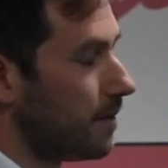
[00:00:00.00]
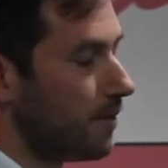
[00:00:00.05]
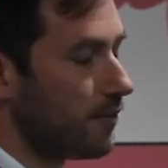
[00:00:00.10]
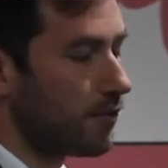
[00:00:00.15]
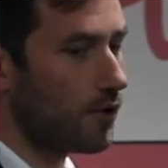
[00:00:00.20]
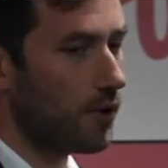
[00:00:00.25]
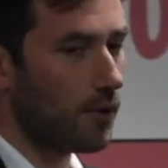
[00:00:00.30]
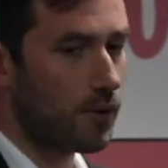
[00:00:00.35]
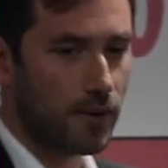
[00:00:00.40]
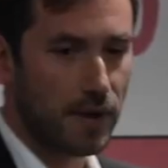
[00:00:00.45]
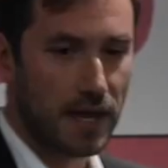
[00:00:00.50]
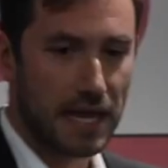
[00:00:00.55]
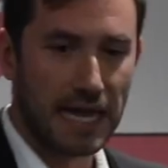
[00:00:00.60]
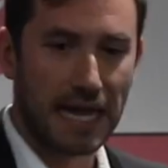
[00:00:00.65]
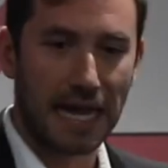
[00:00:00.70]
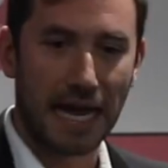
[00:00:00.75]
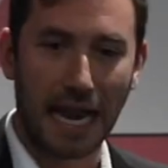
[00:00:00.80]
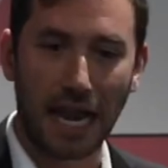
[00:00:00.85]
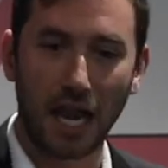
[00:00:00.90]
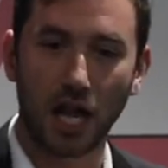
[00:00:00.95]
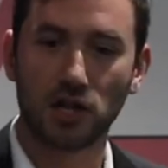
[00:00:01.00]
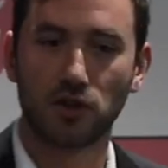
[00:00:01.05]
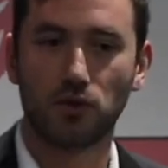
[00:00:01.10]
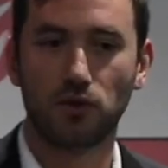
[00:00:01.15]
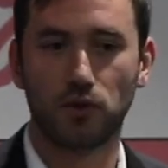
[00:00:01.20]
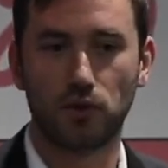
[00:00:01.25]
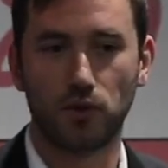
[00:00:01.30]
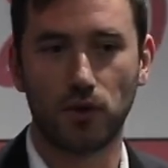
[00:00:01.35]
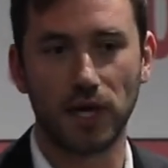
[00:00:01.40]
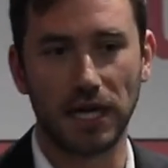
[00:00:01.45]
So a lot
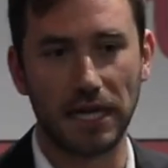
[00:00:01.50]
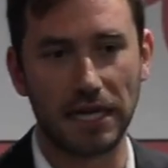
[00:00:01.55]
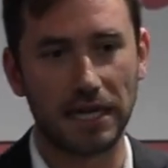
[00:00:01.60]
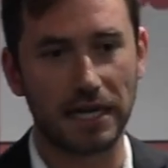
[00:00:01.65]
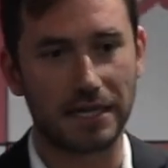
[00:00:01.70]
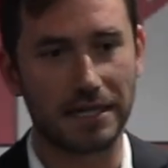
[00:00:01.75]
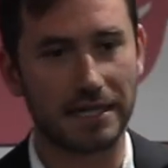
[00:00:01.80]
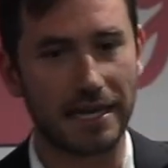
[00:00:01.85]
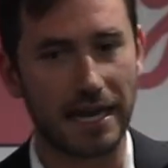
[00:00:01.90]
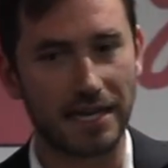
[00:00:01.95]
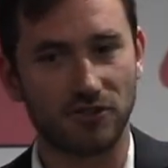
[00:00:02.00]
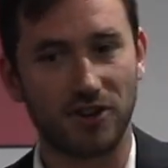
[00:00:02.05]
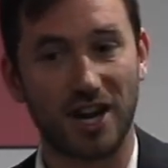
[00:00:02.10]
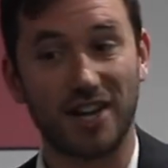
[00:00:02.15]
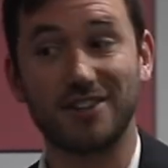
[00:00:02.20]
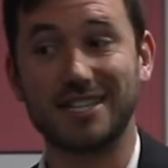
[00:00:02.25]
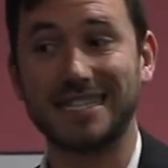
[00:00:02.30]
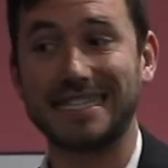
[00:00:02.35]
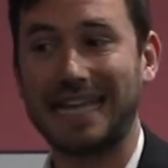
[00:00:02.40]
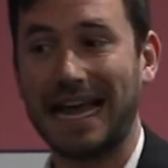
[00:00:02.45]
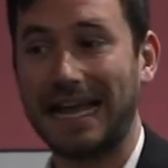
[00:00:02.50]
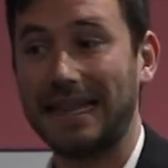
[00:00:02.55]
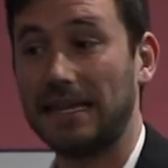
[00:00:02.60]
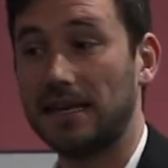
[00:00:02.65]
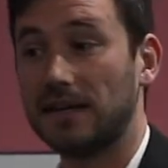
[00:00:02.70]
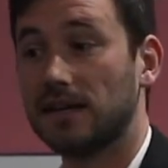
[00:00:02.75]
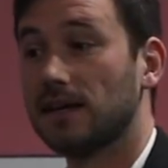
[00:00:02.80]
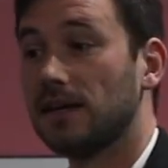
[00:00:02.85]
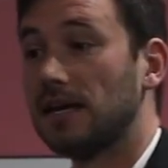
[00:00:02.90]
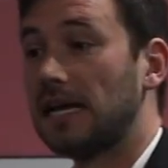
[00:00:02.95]
to do in that sense on
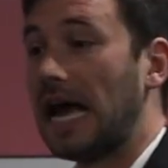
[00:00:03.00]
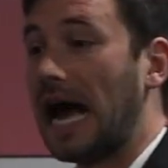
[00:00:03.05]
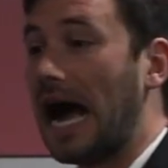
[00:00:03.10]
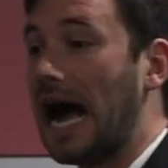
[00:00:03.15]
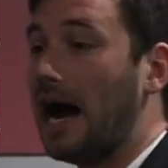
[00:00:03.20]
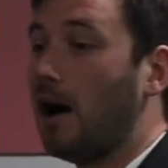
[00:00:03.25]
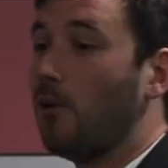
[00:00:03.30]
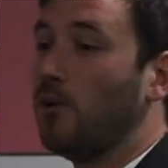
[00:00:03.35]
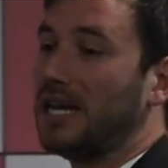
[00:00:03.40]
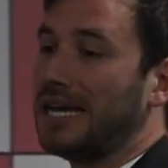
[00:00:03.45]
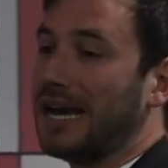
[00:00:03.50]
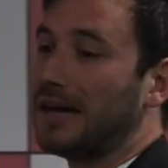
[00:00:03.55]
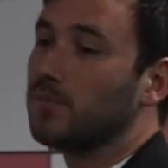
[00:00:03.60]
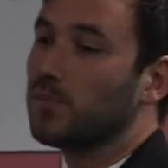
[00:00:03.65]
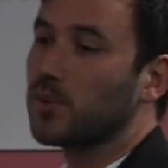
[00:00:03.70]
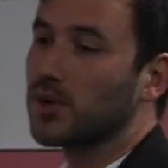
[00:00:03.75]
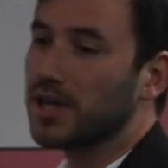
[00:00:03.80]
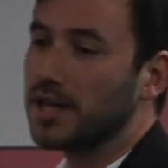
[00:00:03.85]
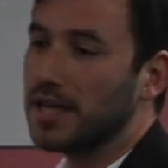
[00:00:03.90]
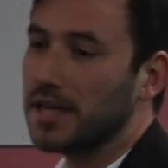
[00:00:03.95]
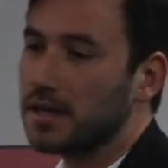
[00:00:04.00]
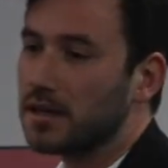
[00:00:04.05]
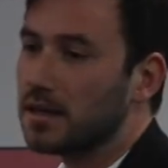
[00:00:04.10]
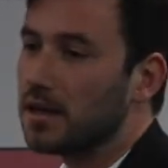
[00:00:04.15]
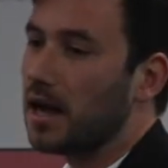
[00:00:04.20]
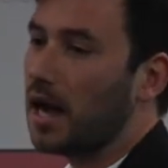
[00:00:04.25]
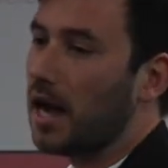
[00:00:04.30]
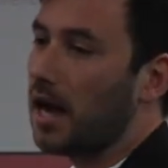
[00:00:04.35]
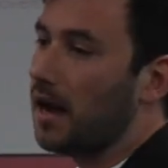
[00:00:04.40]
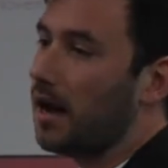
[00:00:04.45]
understanding how we can predict
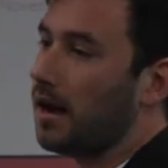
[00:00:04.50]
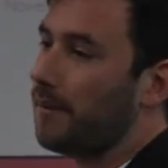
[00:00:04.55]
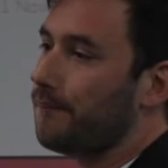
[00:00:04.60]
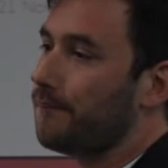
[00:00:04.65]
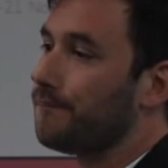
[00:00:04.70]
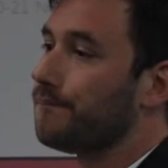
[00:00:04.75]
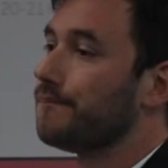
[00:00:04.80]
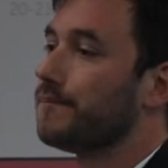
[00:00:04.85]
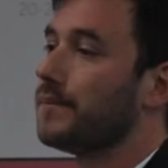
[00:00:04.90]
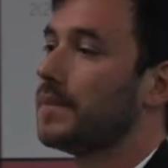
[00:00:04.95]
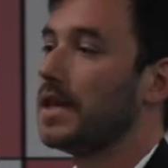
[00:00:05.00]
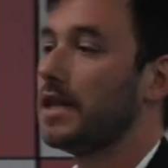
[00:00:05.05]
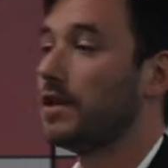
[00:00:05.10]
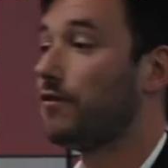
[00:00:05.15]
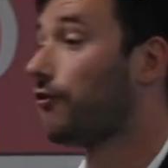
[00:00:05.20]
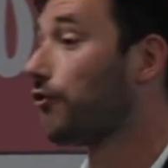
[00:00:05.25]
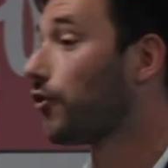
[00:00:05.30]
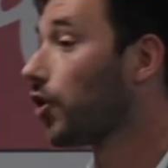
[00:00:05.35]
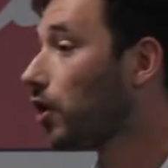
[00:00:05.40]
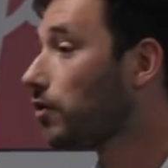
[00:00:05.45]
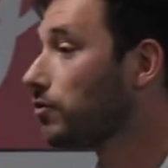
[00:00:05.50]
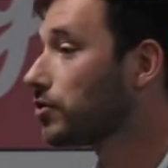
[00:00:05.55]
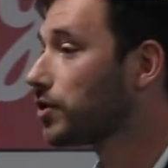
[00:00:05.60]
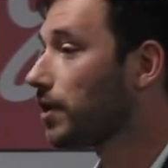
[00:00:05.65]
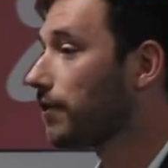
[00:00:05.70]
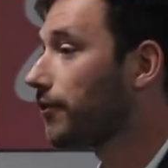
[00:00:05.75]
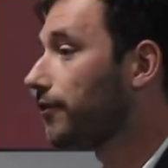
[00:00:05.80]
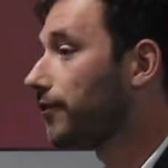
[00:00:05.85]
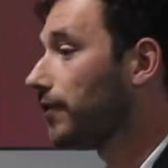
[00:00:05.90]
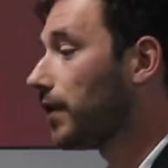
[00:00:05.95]
the flows
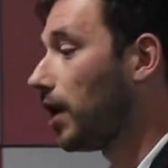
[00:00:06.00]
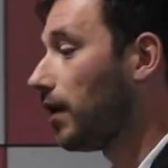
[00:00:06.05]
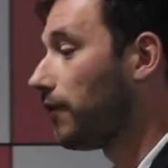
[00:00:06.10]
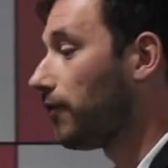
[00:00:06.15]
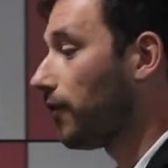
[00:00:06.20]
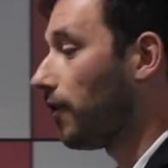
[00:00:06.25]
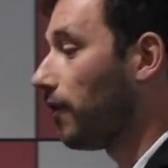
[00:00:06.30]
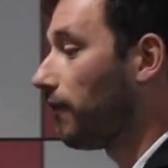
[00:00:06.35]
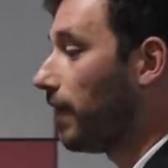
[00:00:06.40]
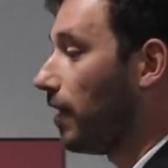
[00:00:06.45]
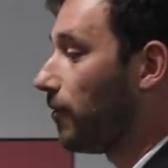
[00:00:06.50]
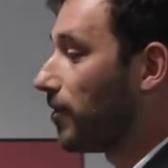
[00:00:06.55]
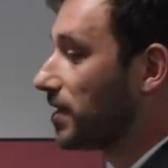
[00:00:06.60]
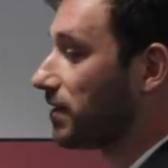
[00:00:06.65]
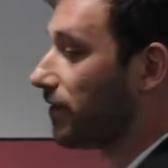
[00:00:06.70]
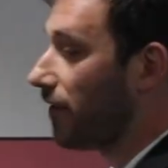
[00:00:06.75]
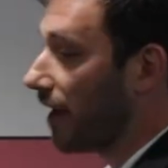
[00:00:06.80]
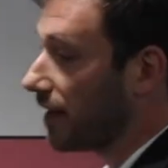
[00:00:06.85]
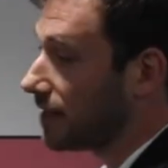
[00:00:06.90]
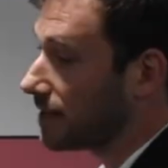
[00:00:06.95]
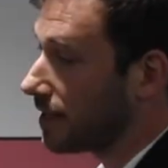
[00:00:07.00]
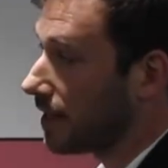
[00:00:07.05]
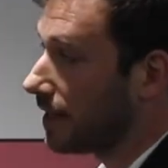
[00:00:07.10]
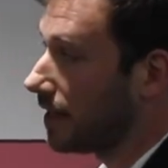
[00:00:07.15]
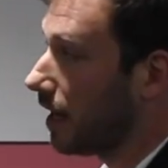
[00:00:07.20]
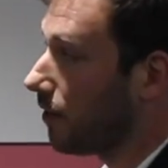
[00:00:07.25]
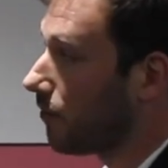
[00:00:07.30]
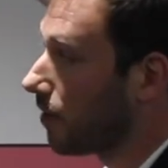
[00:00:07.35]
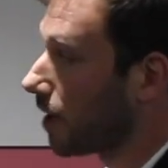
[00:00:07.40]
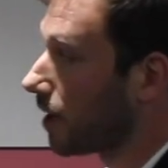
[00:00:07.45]
of our fans
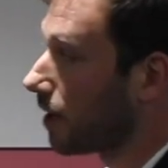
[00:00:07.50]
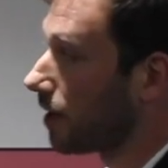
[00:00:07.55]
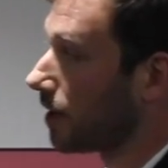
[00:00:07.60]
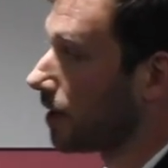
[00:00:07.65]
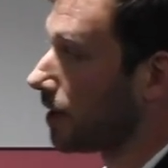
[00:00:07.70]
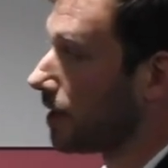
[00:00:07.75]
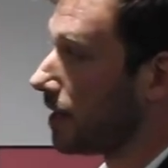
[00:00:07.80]
in our